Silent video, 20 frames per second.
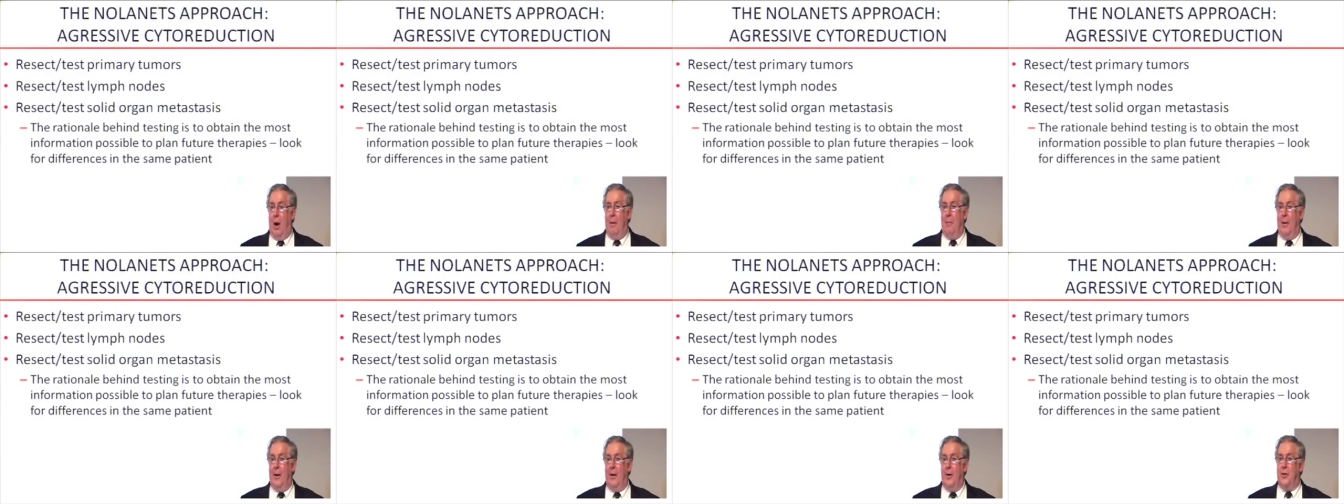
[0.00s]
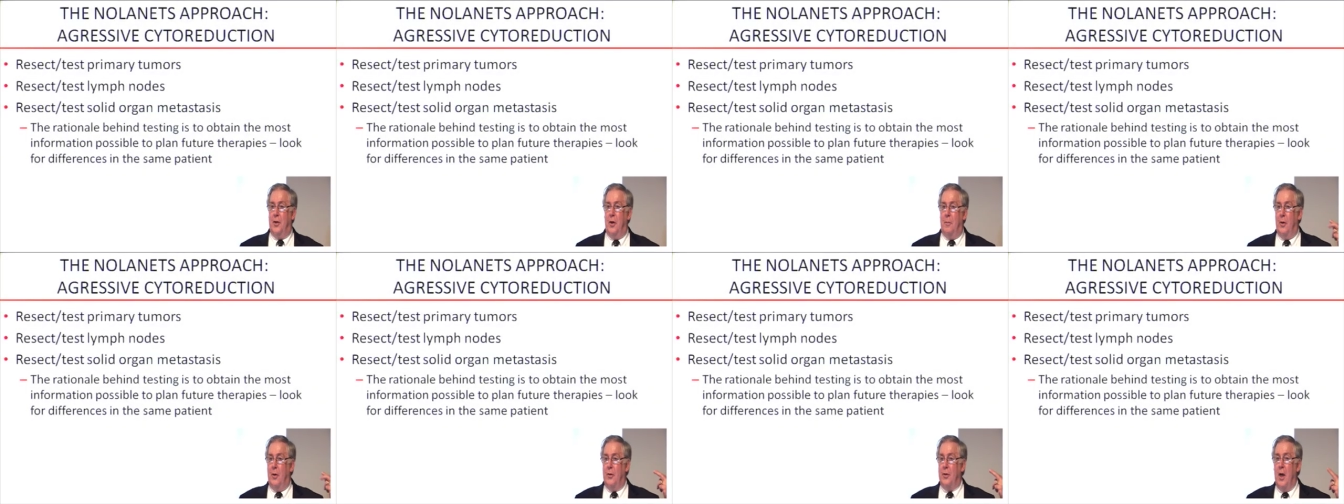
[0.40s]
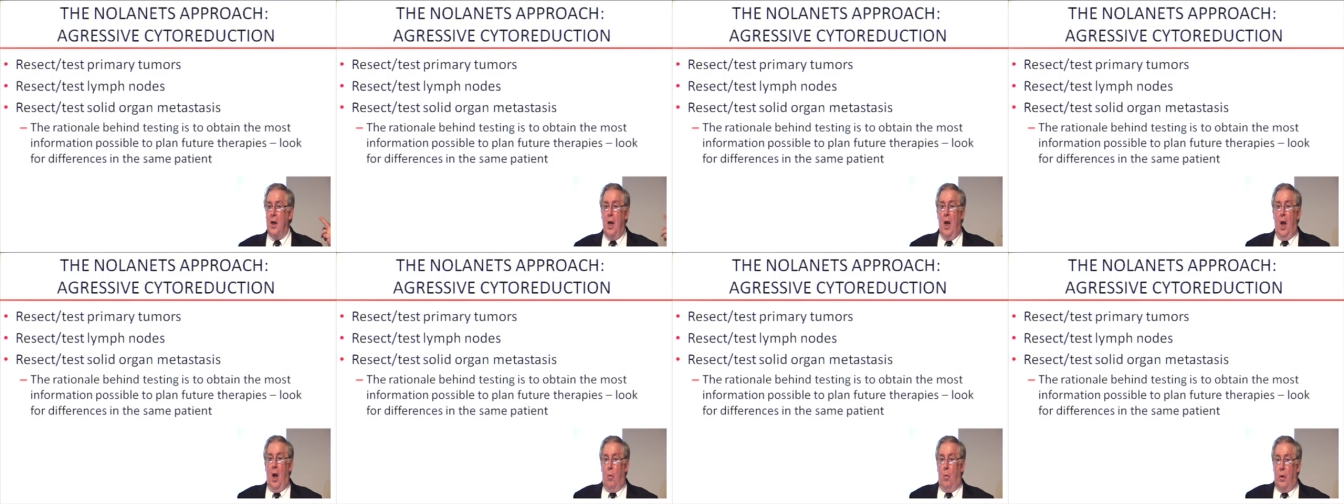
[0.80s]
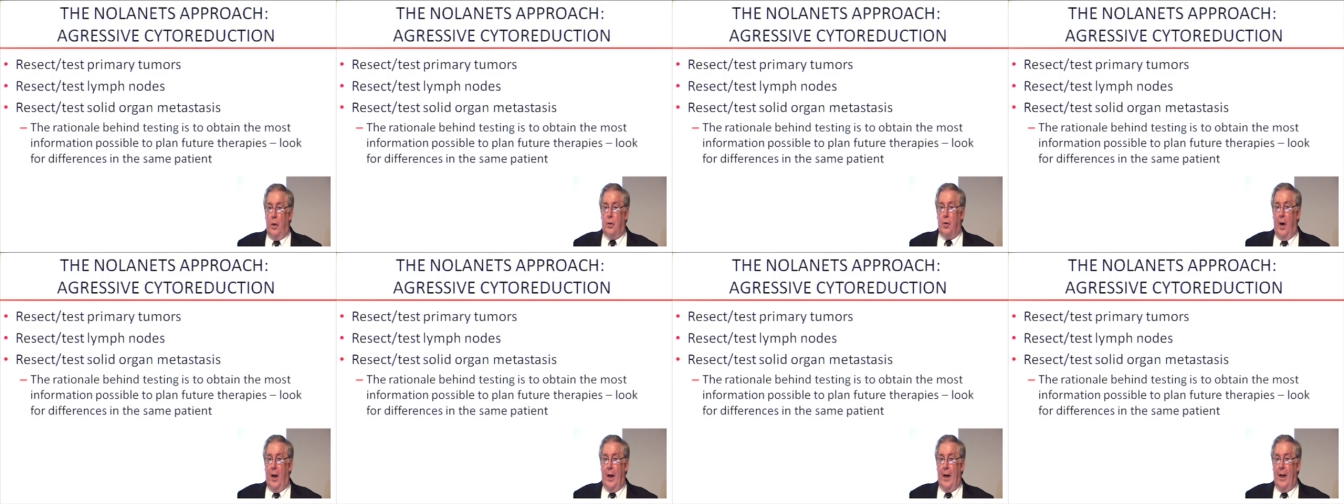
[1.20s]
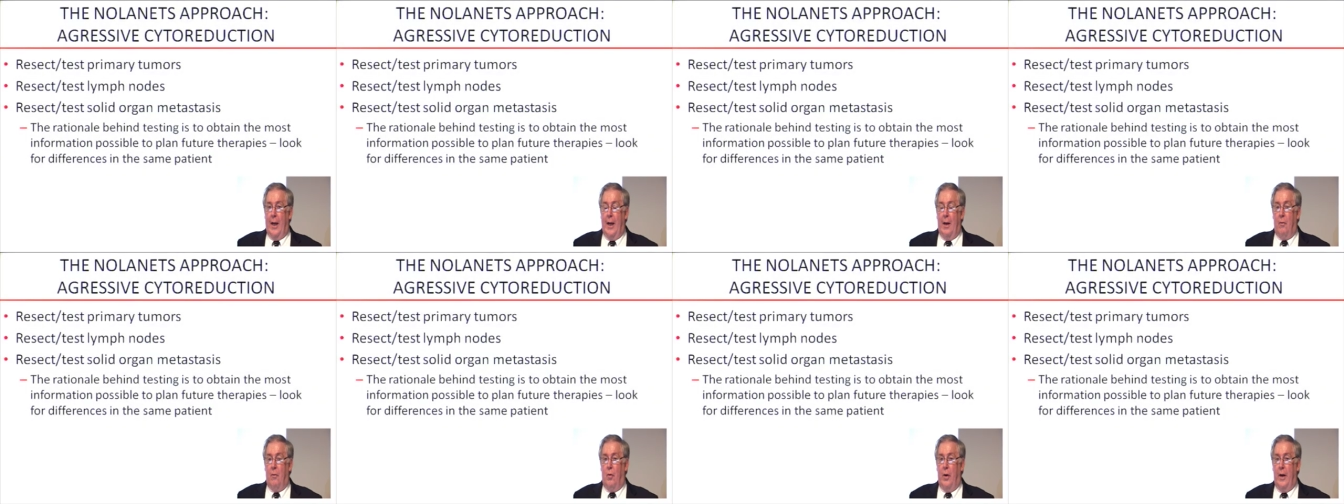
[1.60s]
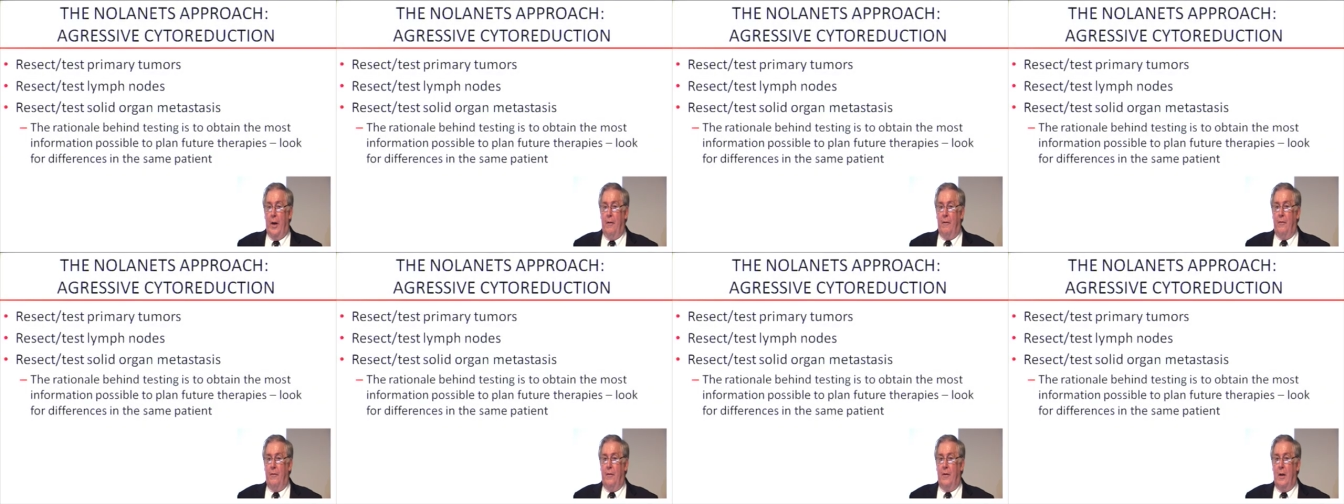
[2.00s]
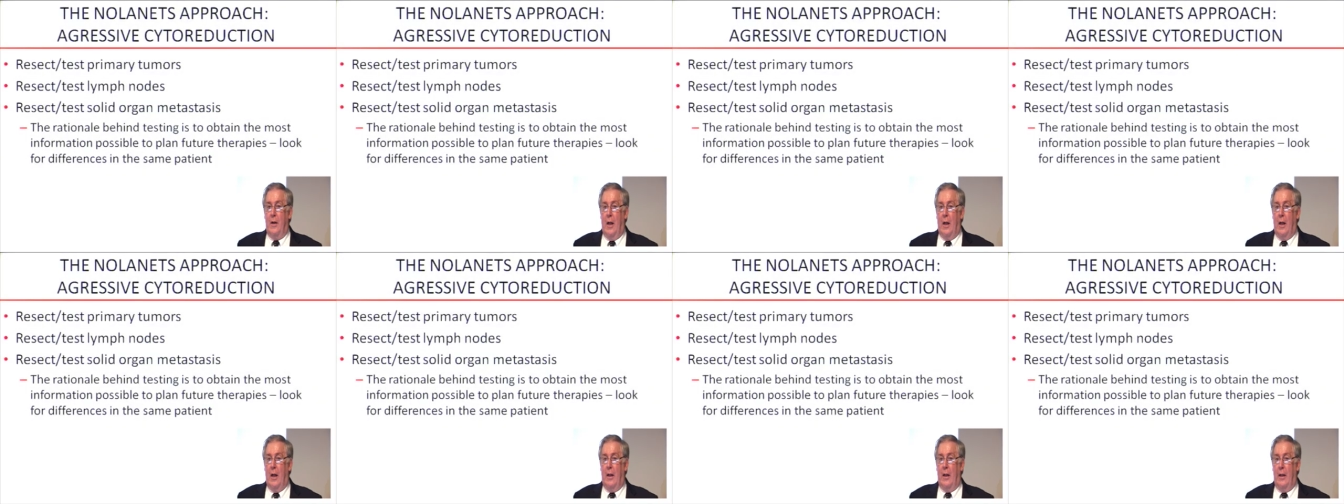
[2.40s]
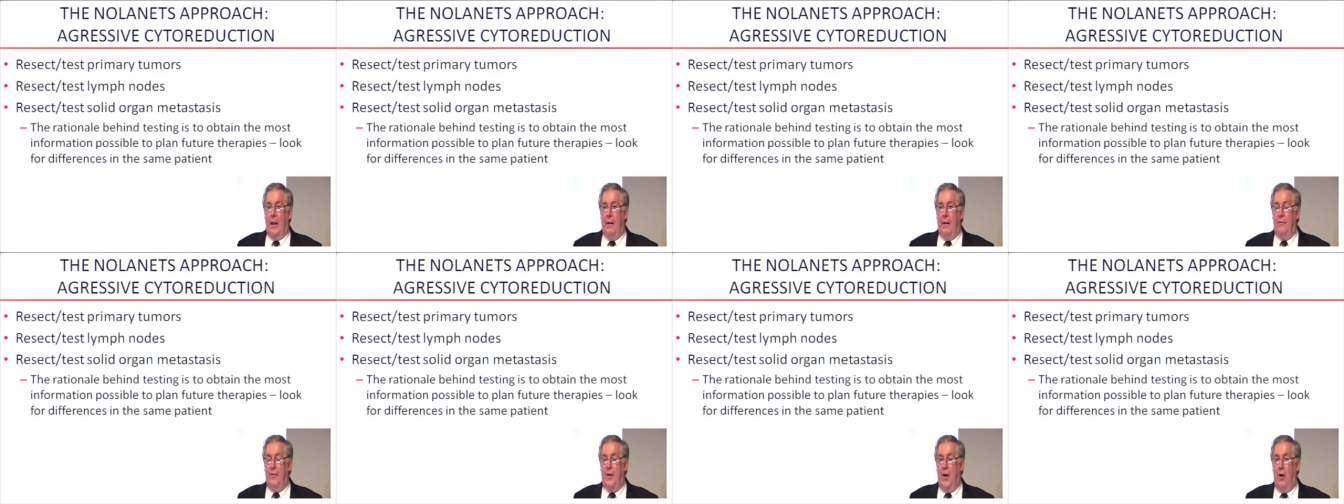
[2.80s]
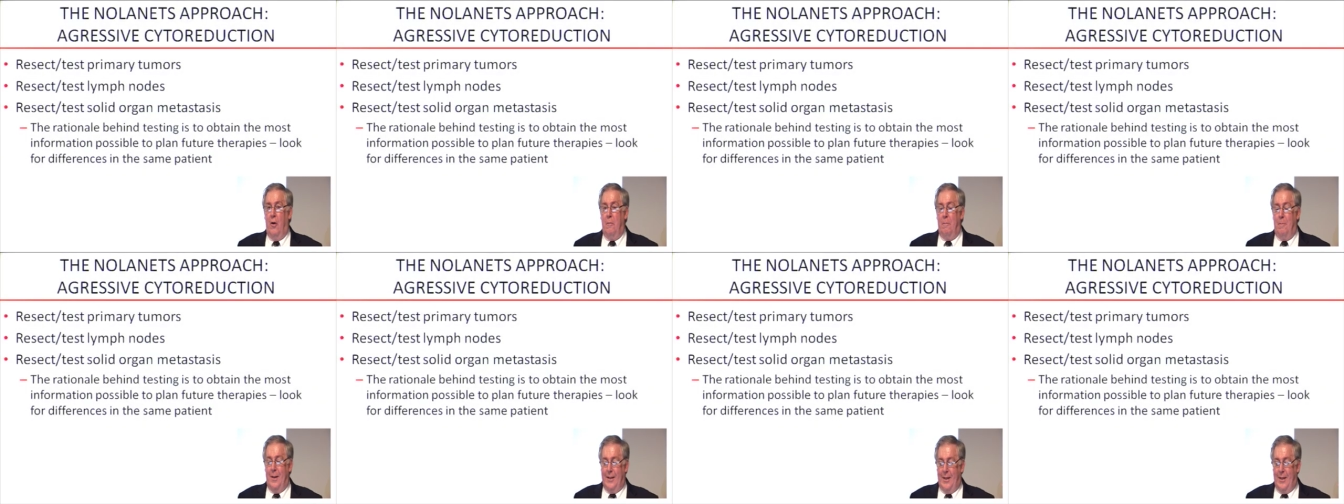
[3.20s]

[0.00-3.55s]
primary tumors we try to get rid of uh, lymph node